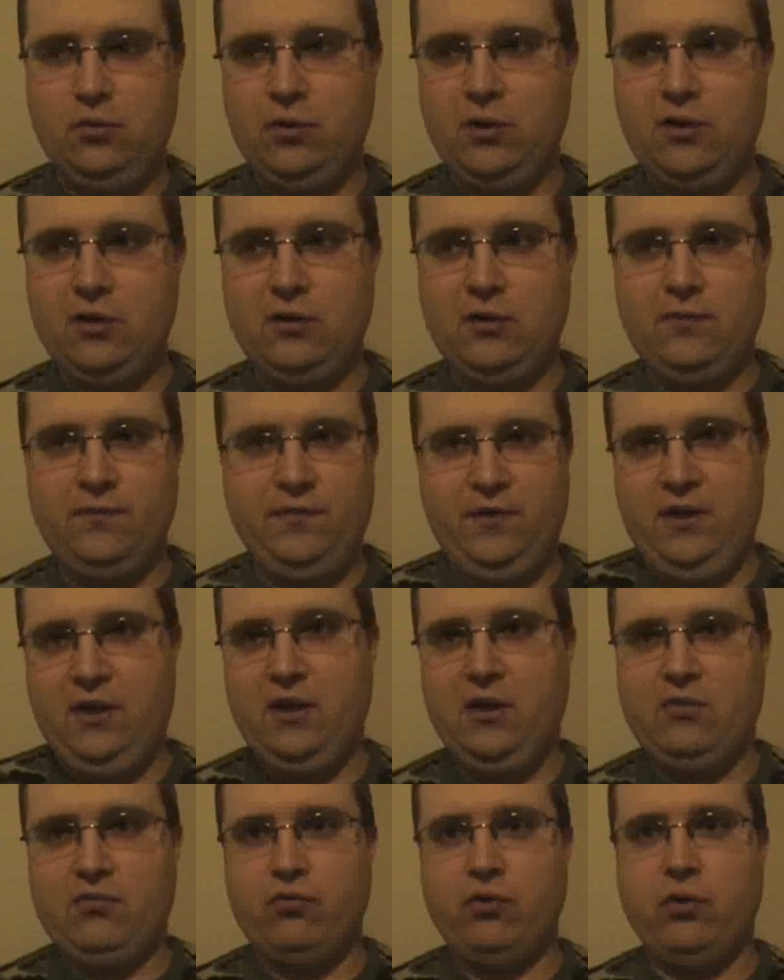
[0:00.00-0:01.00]
where he
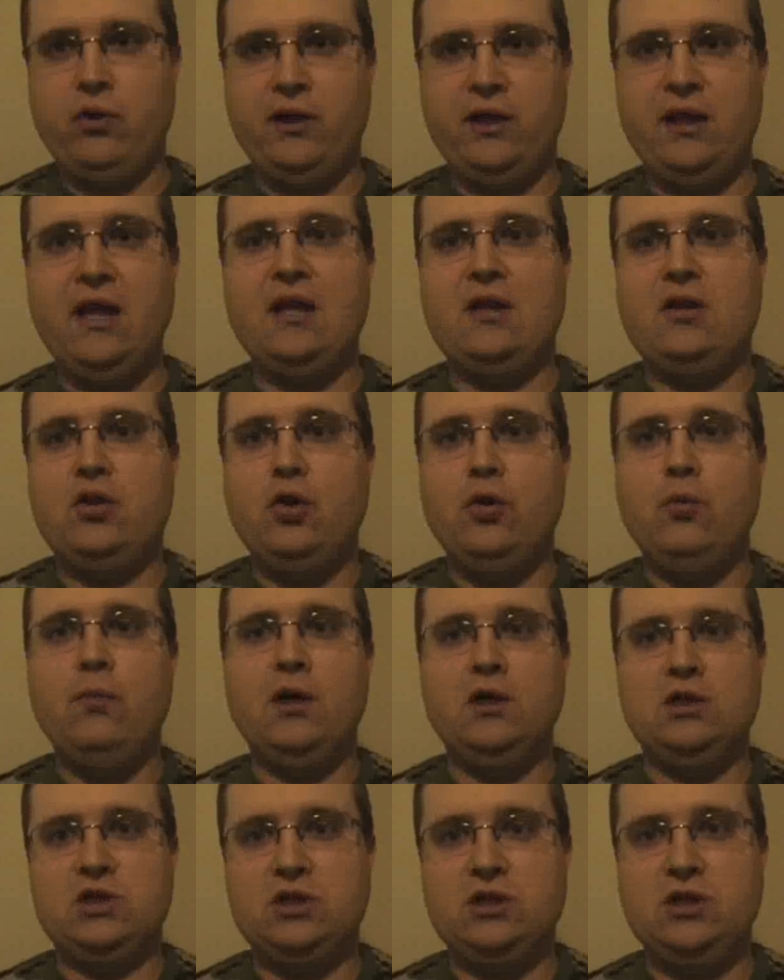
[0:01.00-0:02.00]
didn't really get too
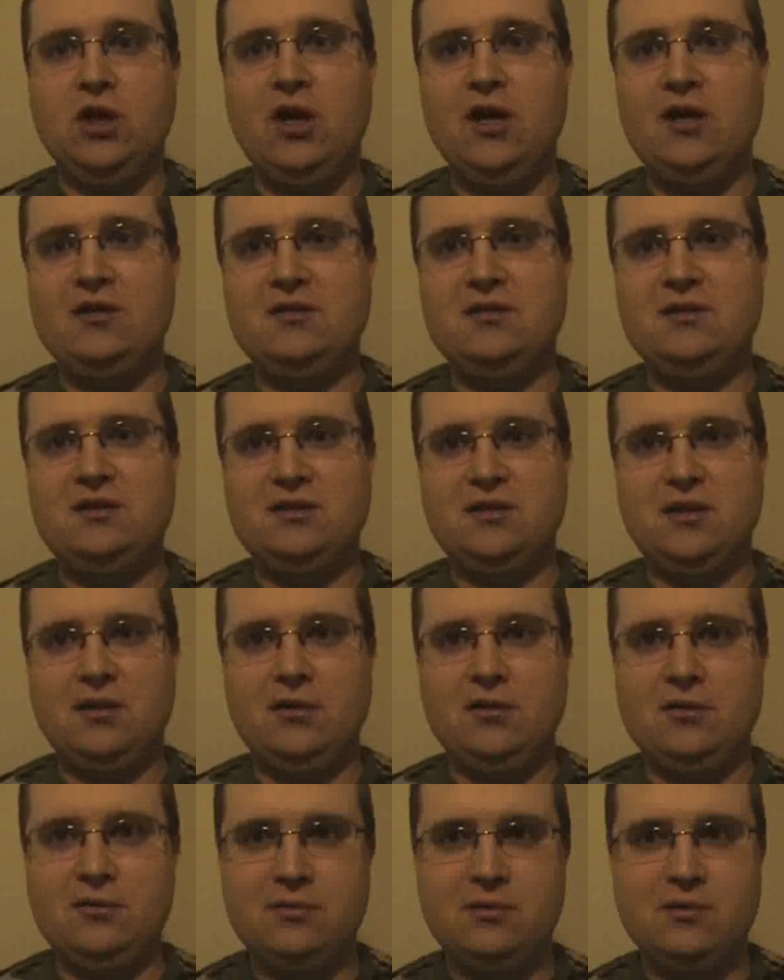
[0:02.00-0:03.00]
much done,
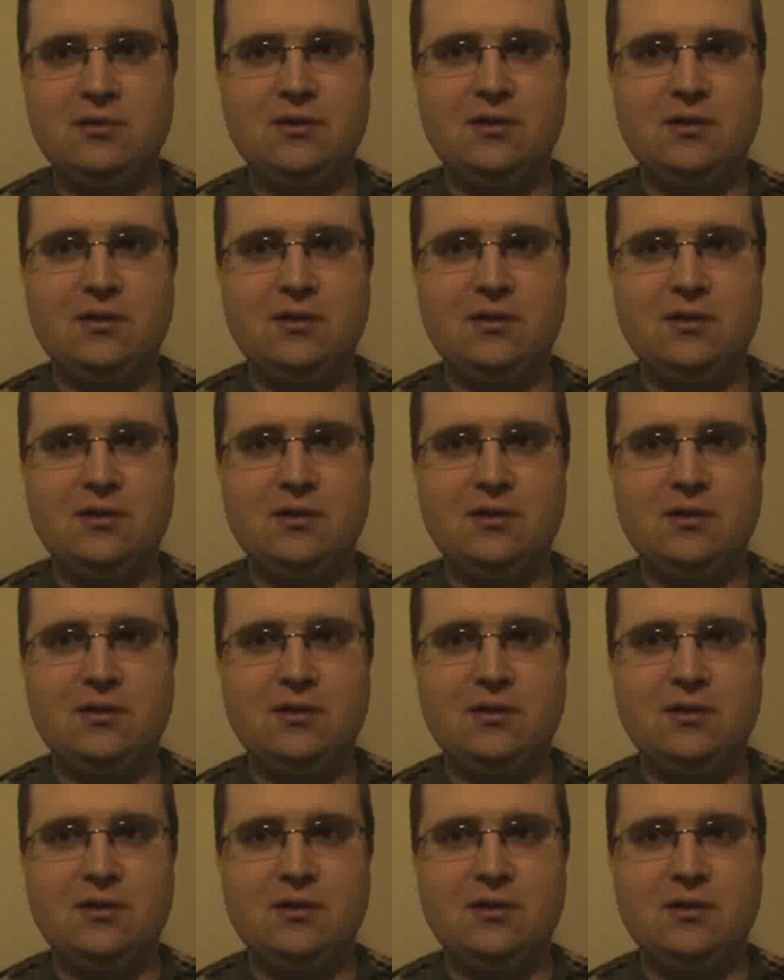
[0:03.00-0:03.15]
so,